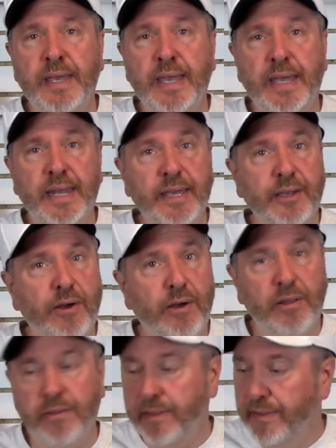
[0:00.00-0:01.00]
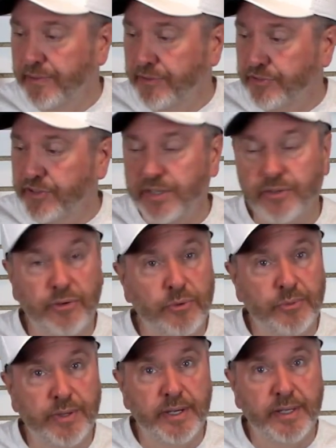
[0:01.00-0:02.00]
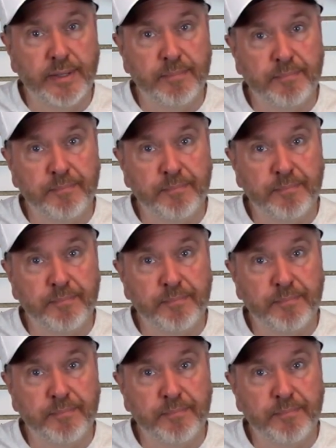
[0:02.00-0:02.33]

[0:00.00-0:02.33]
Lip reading: and I called the skin tone done.